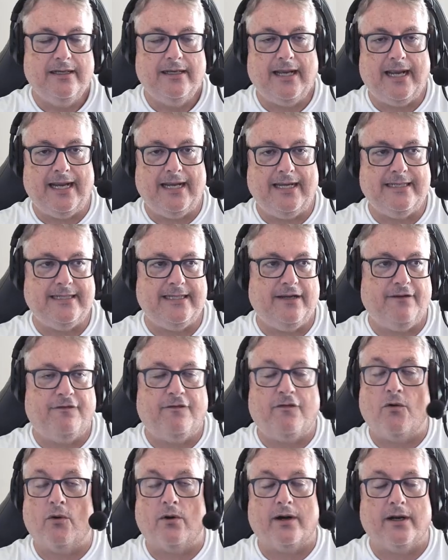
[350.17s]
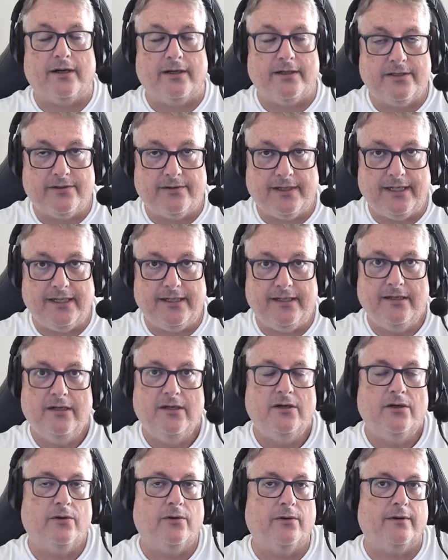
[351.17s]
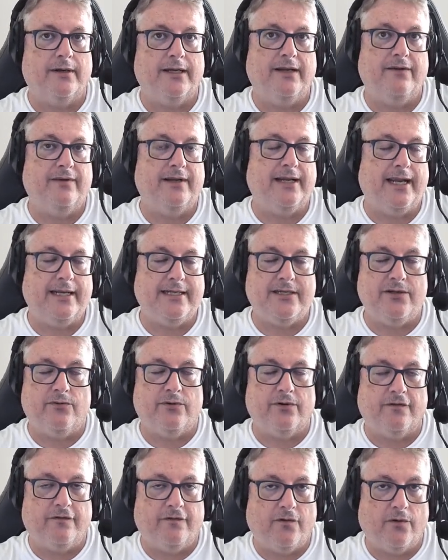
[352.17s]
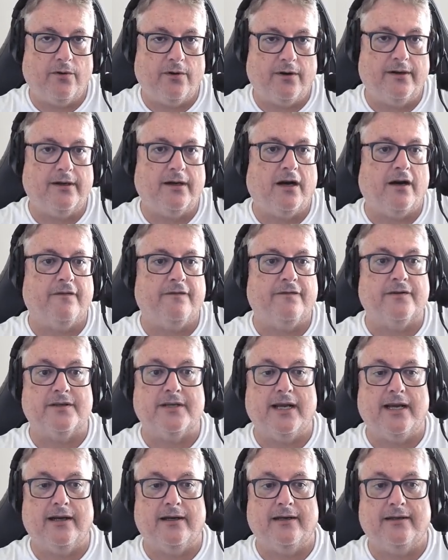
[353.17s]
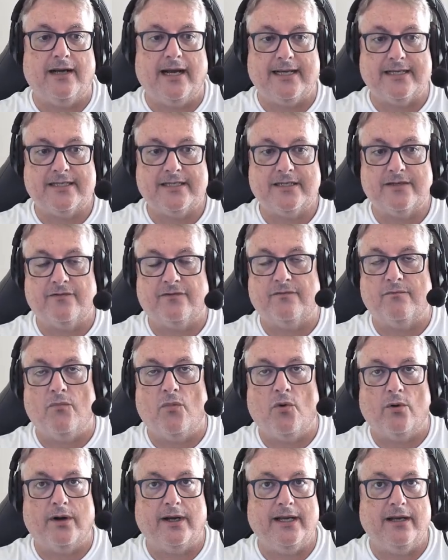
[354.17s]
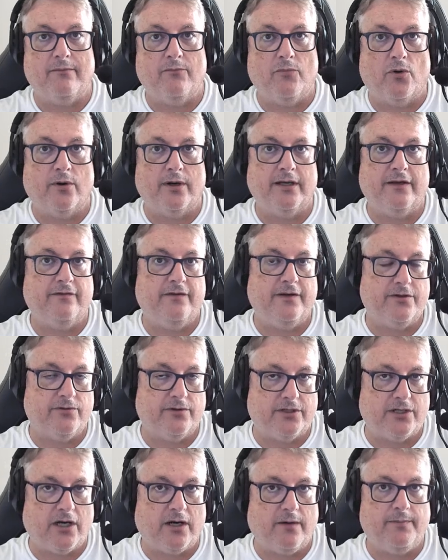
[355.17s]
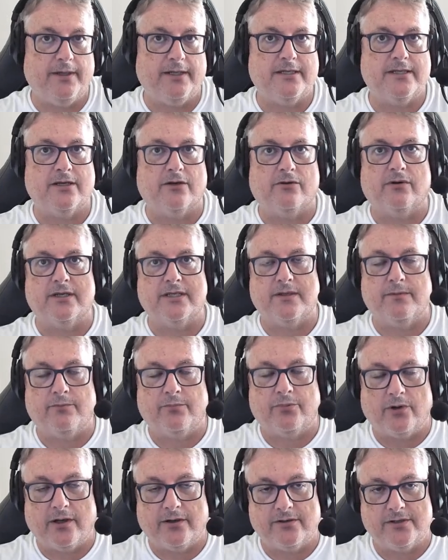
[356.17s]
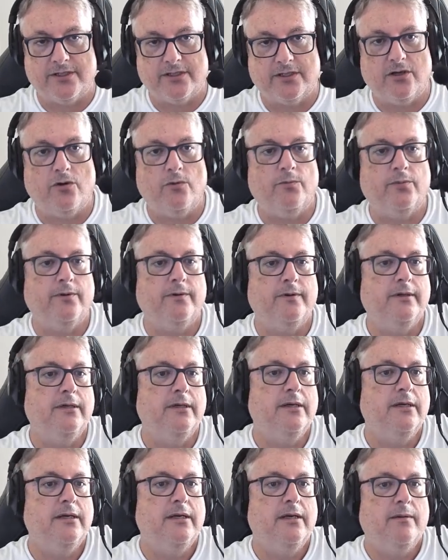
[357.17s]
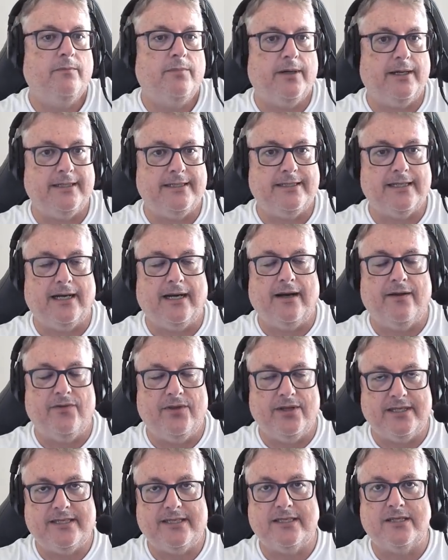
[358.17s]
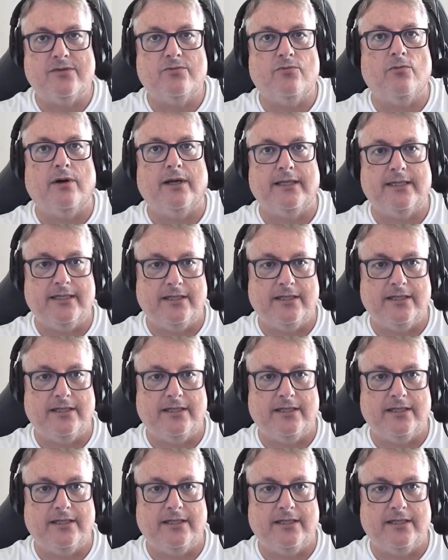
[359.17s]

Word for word: AZ400 or even AZ104 offer uh, us more, more individual topics across a broader scope, but uh, this is what the